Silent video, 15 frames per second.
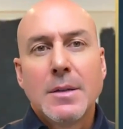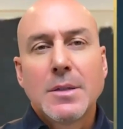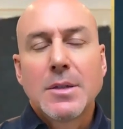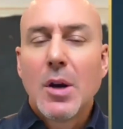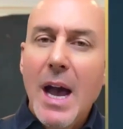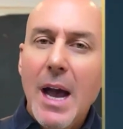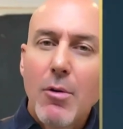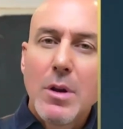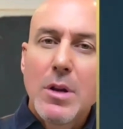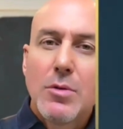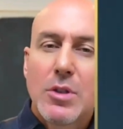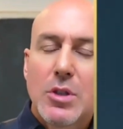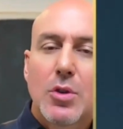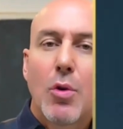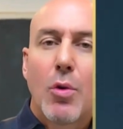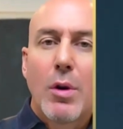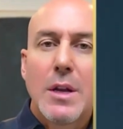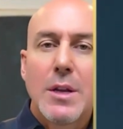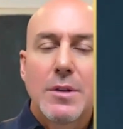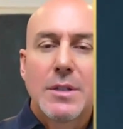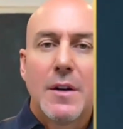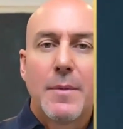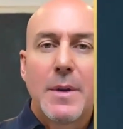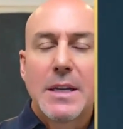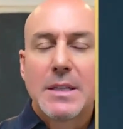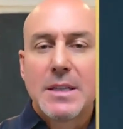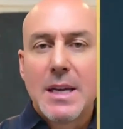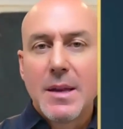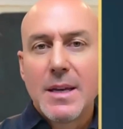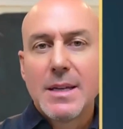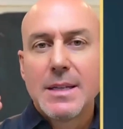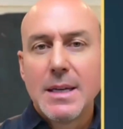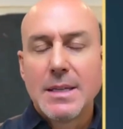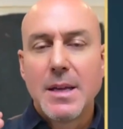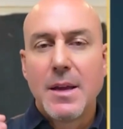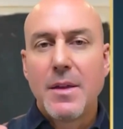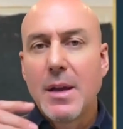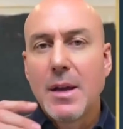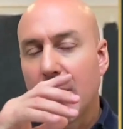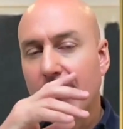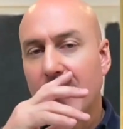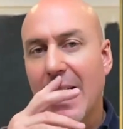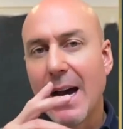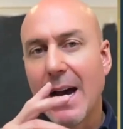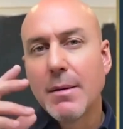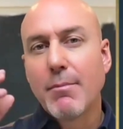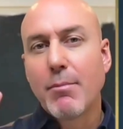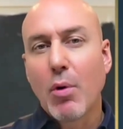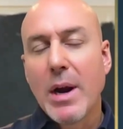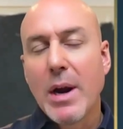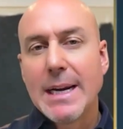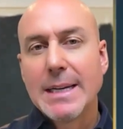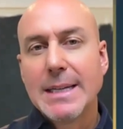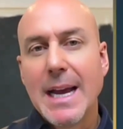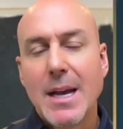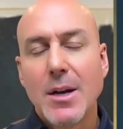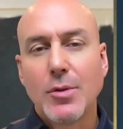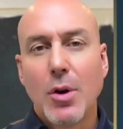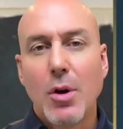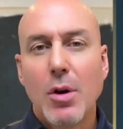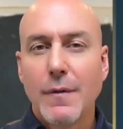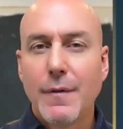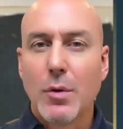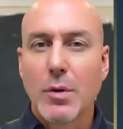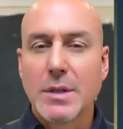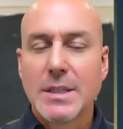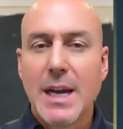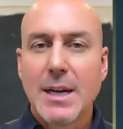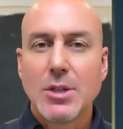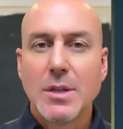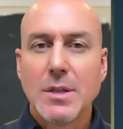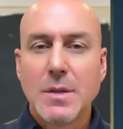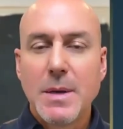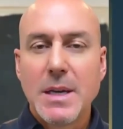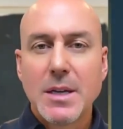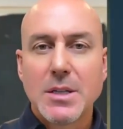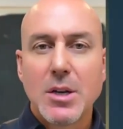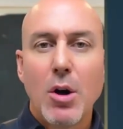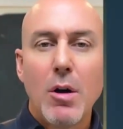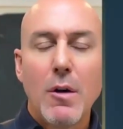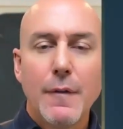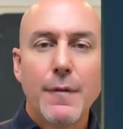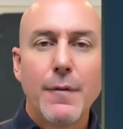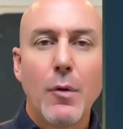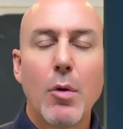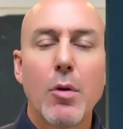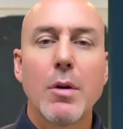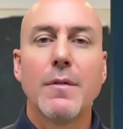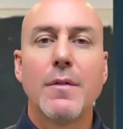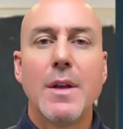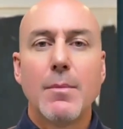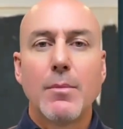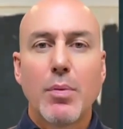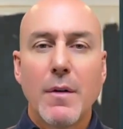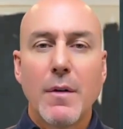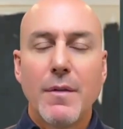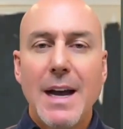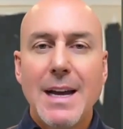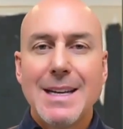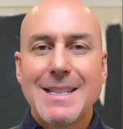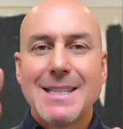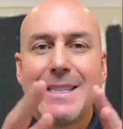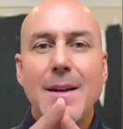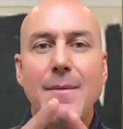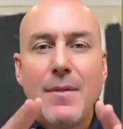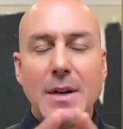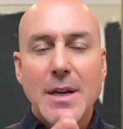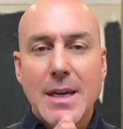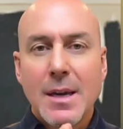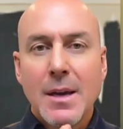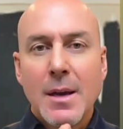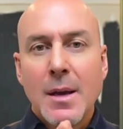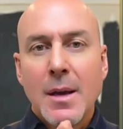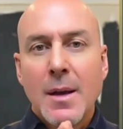So how are you scoring yourself? Because see, this is the thing. We've got to break down all 4 sections because all 4 of them provide a symphony.